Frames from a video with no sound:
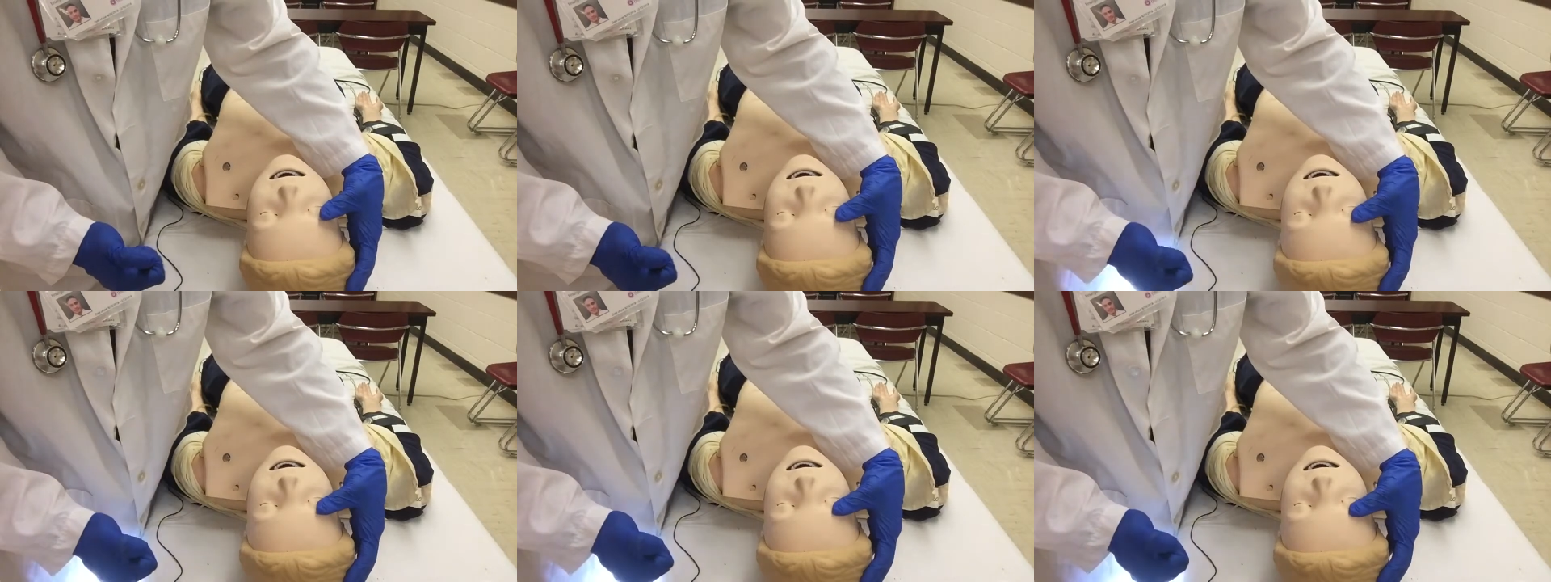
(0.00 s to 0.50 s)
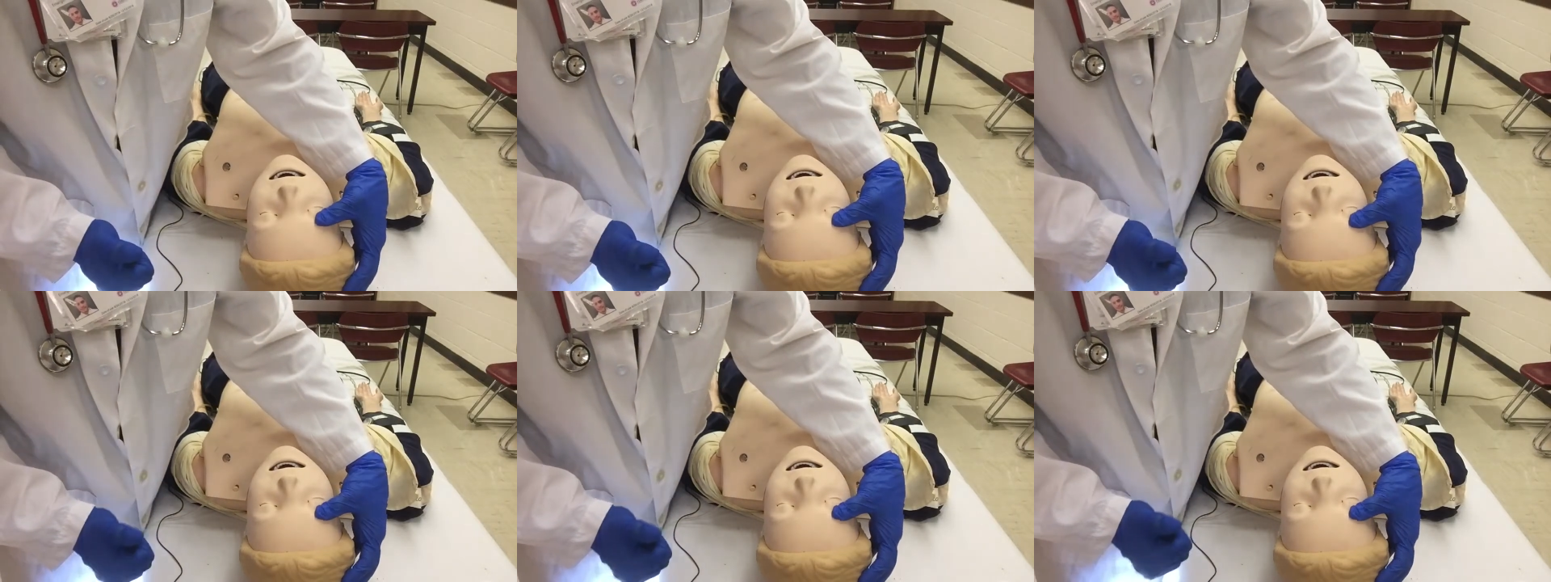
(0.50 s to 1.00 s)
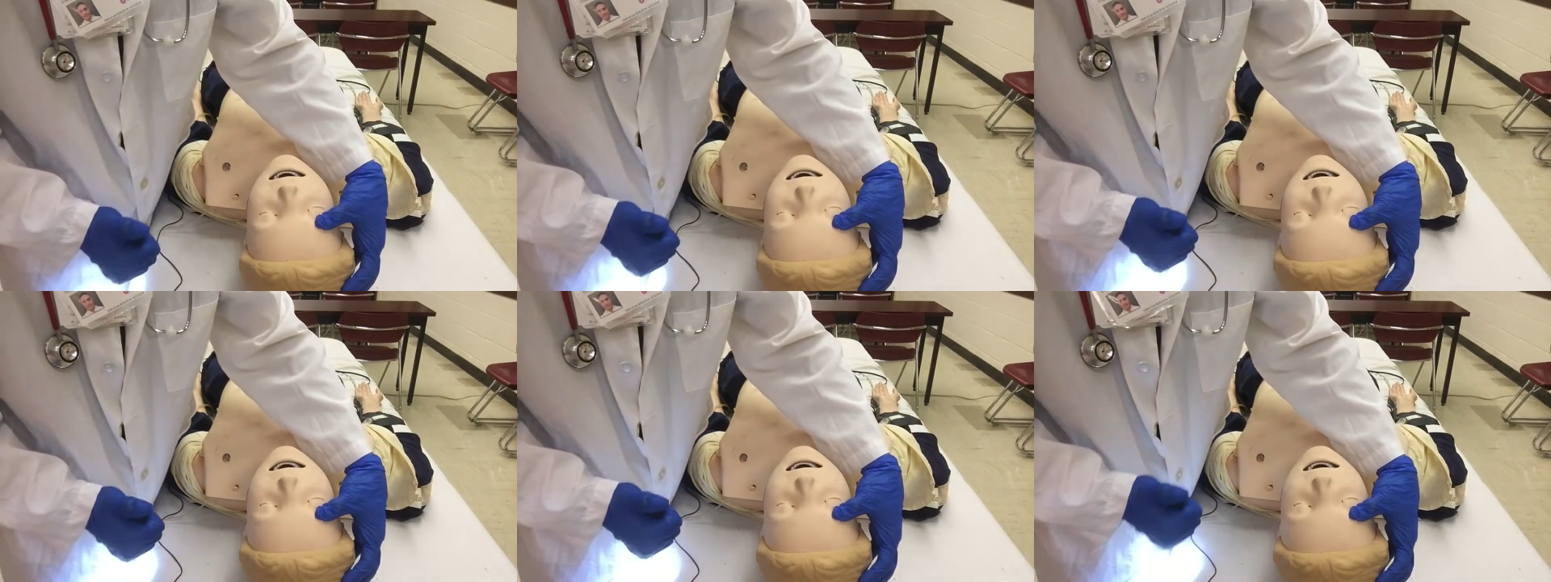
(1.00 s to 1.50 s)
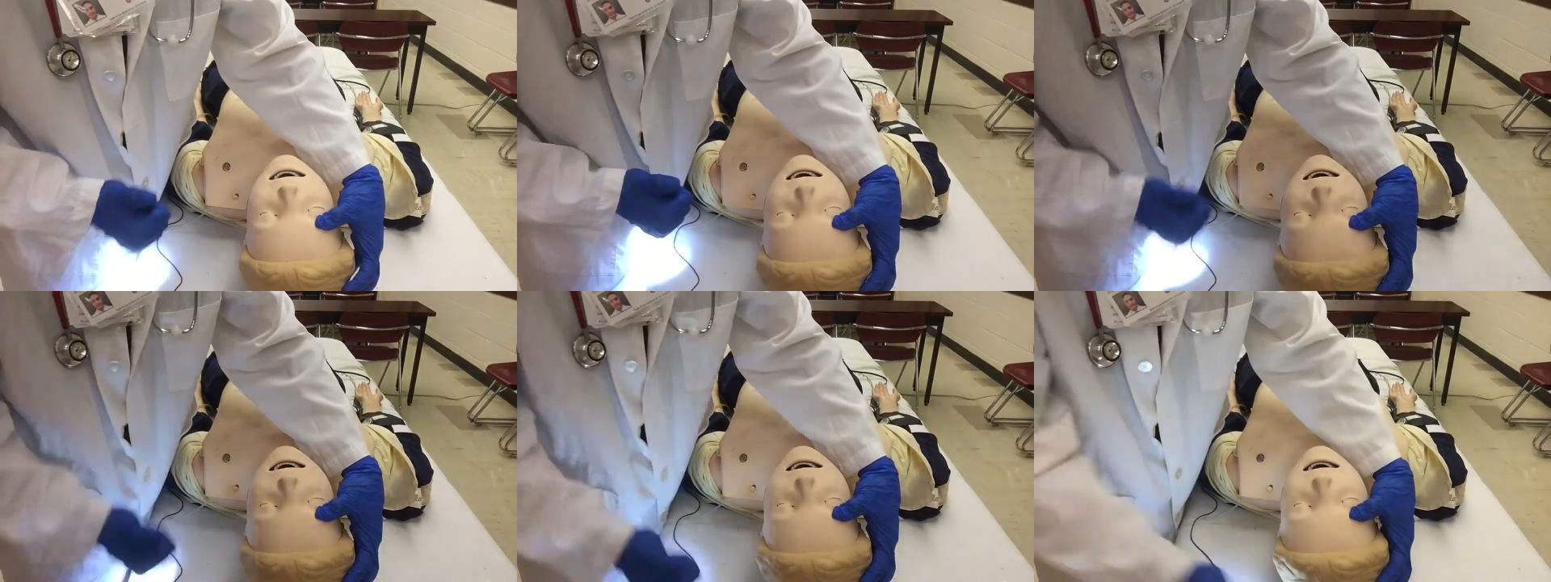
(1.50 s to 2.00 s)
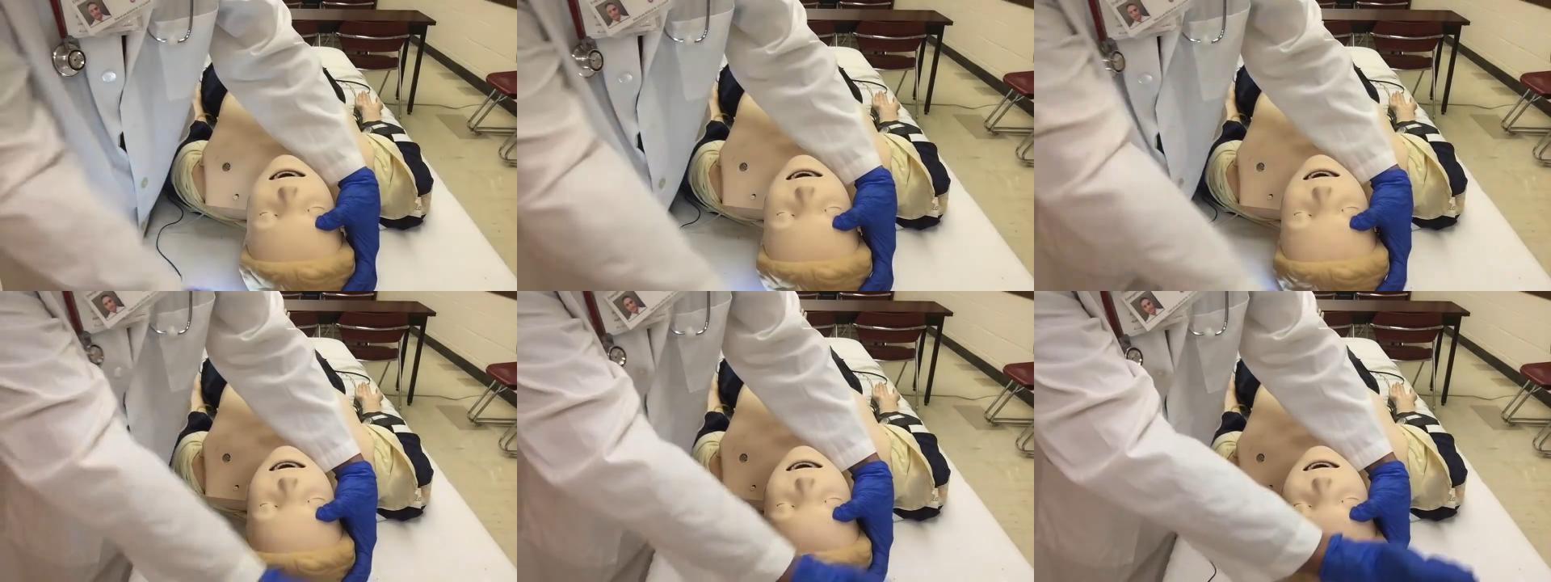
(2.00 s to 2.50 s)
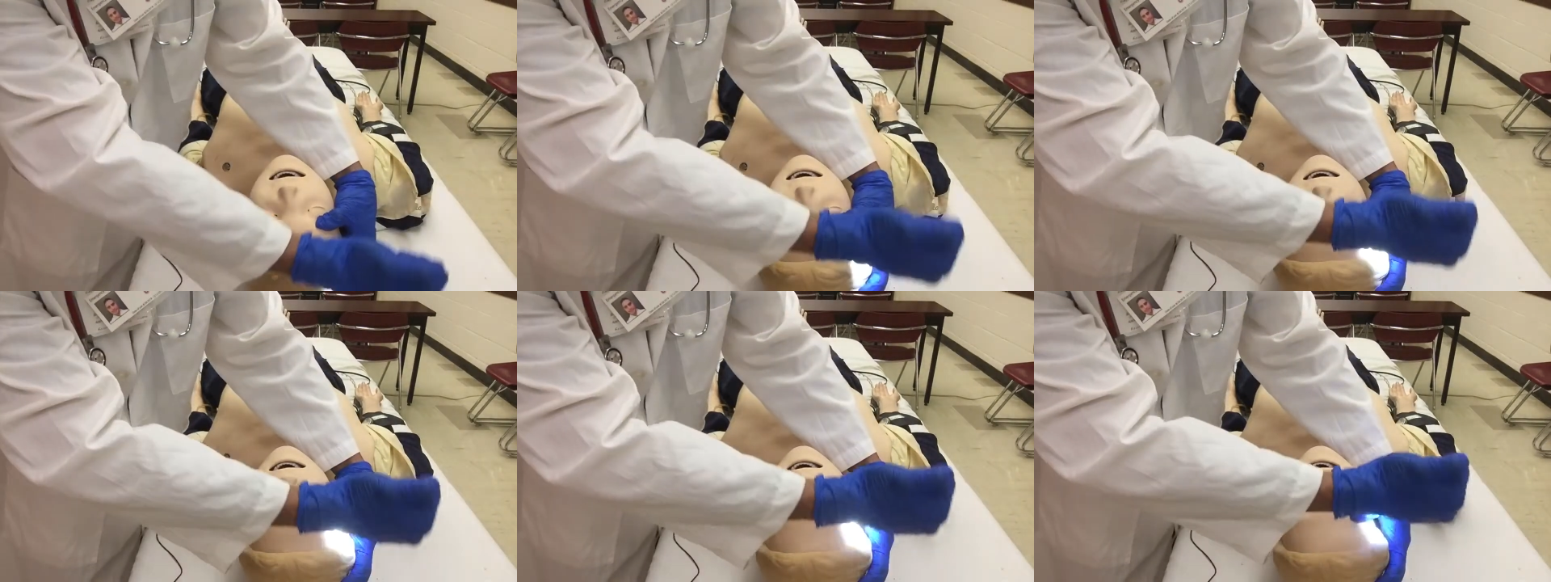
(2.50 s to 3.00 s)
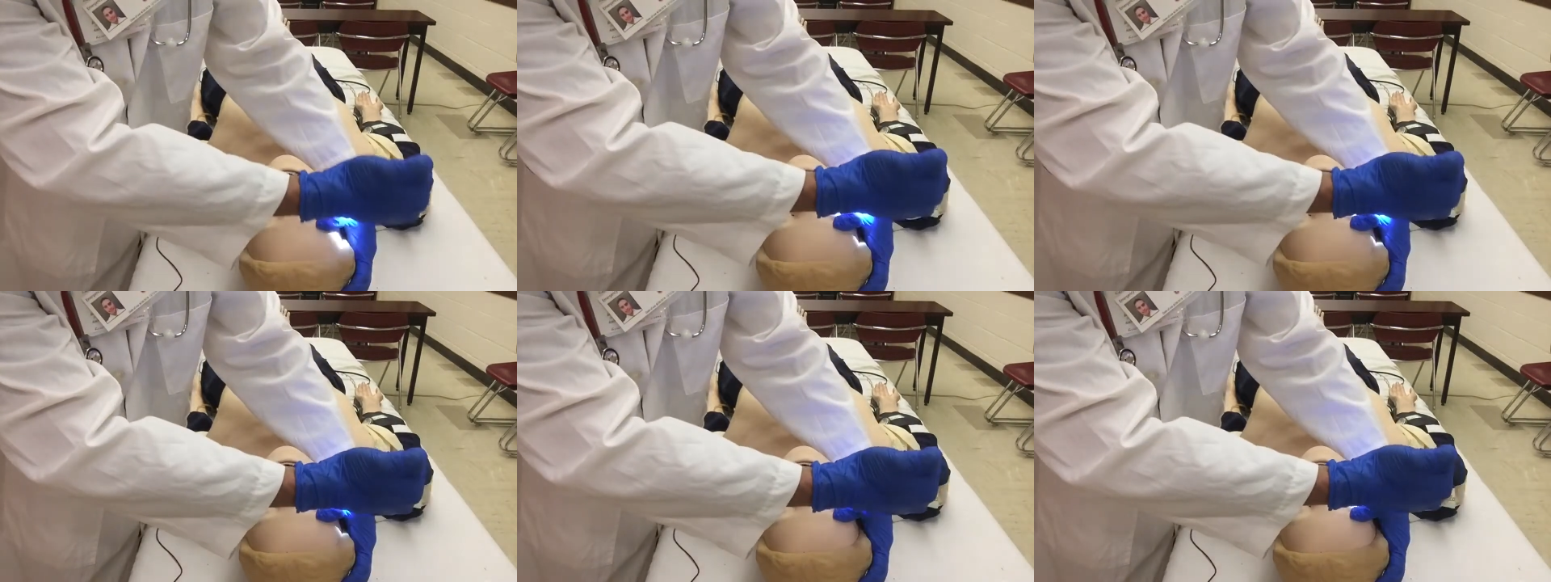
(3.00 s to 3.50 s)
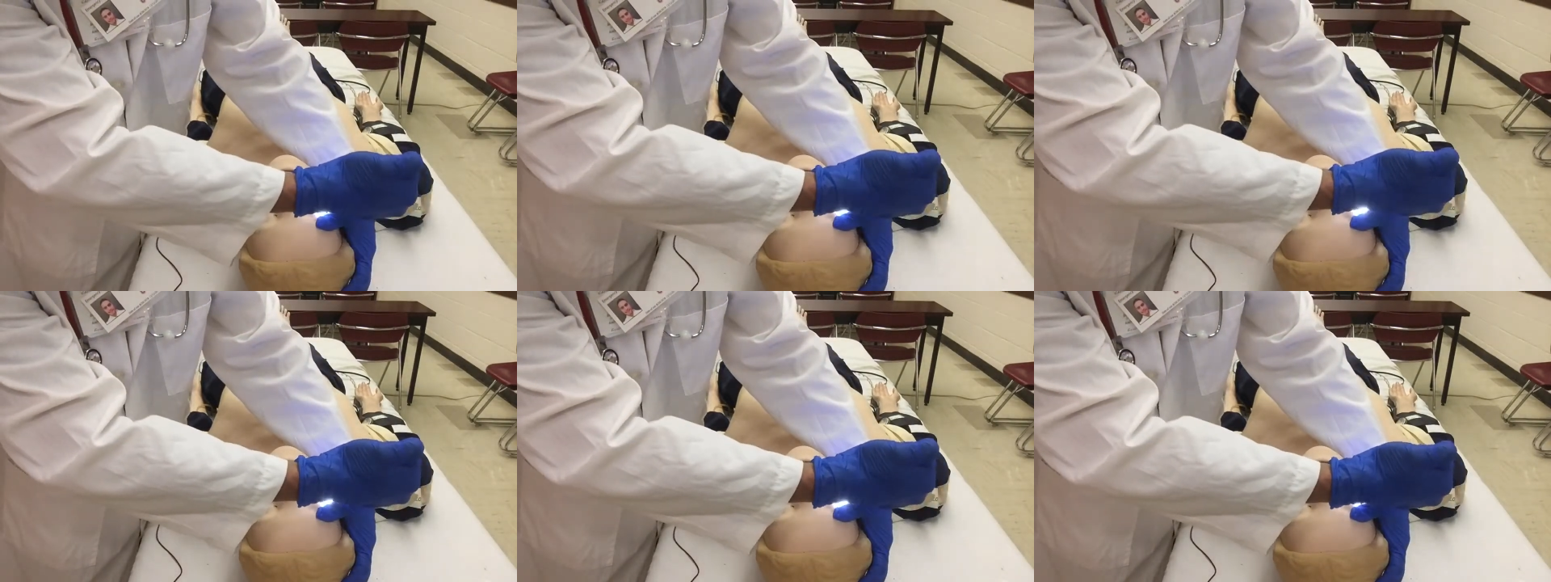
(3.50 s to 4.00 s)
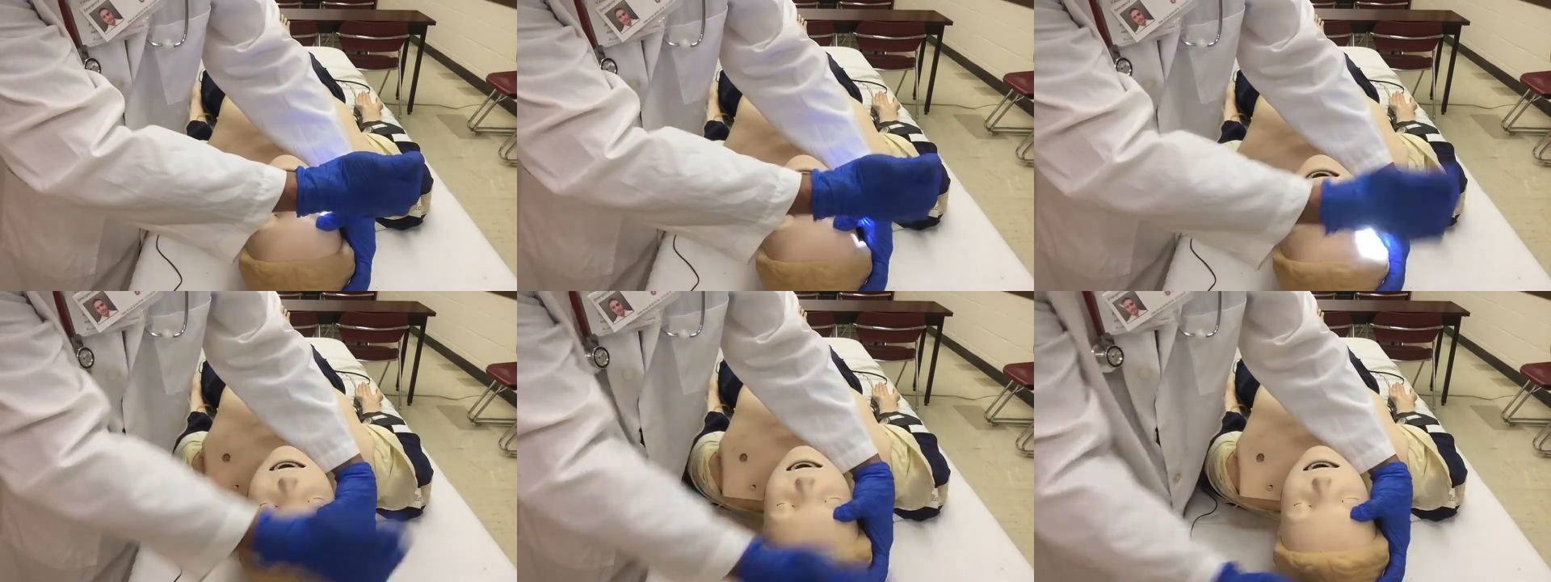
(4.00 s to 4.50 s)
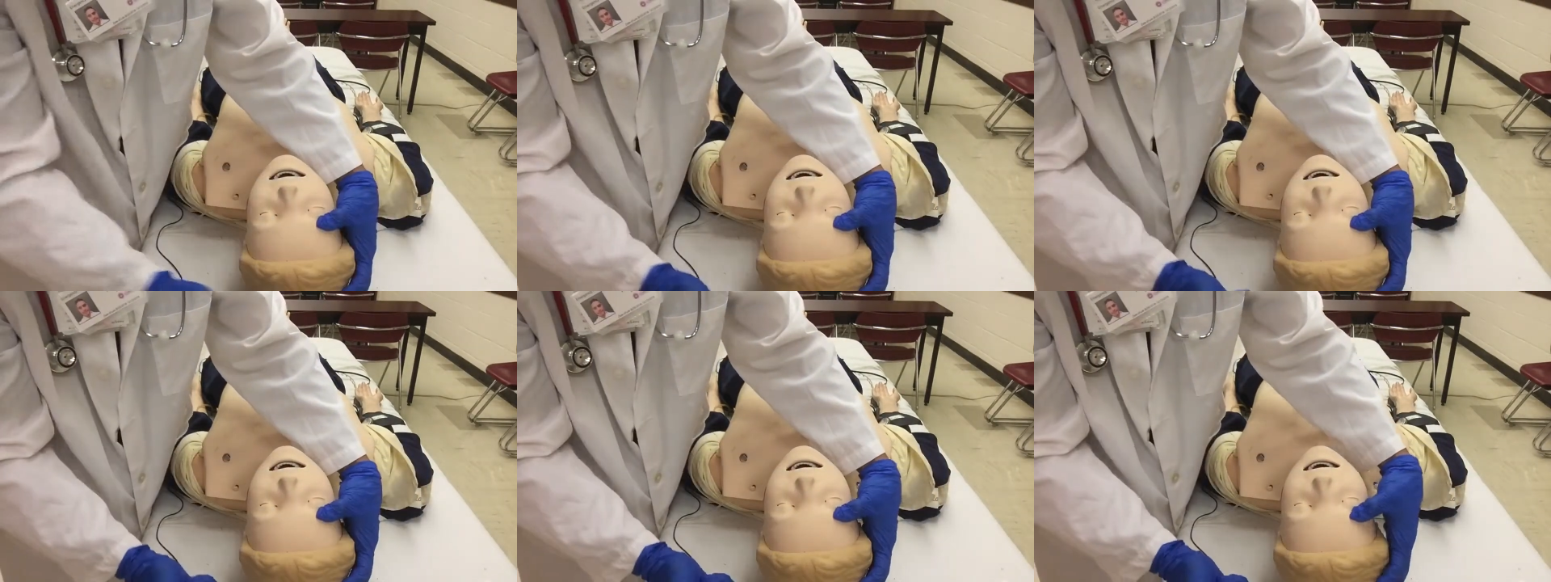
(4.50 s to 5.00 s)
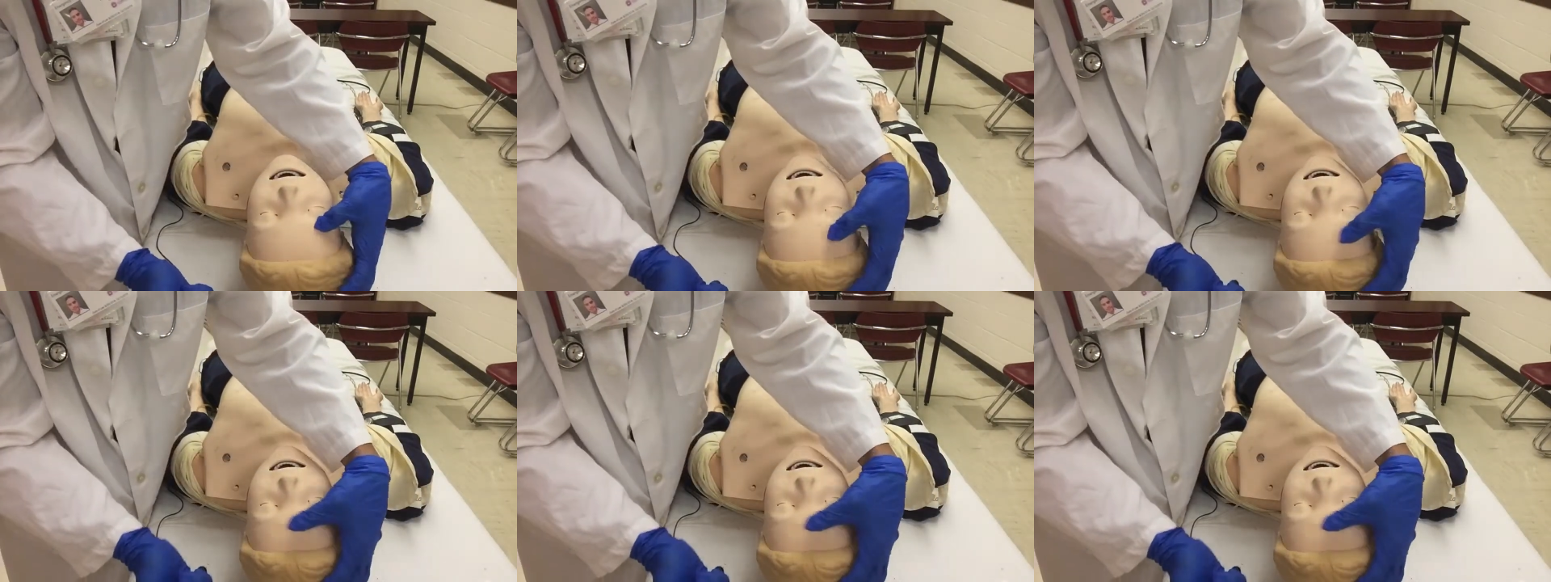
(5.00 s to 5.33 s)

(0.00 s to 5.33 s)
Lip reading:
Nobody's mouth can be seen.